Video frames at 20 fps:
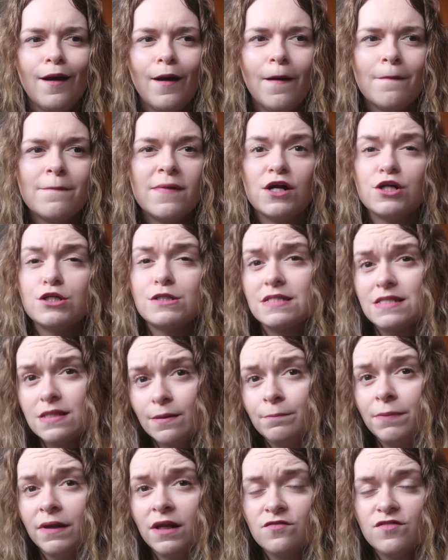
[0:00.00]
a much
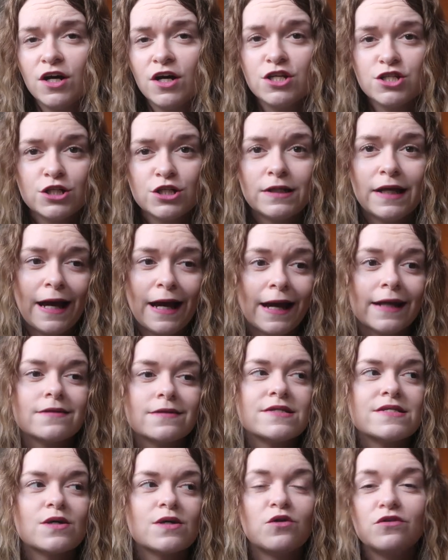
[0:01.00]
simpler version,
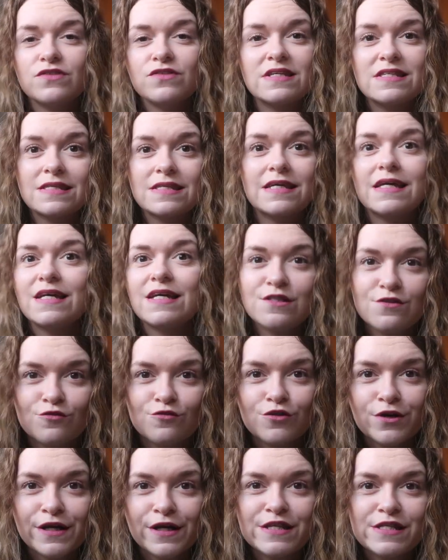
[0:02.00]
and obviously it's
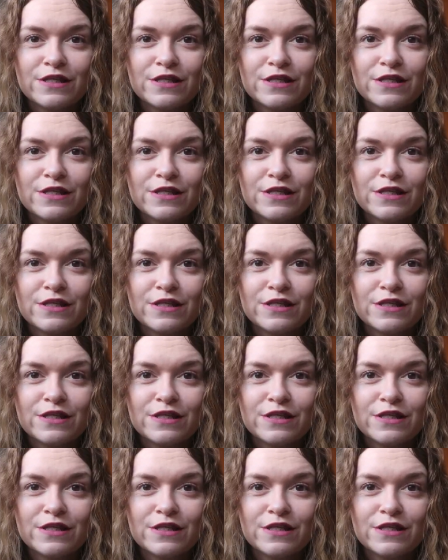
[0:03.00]
free,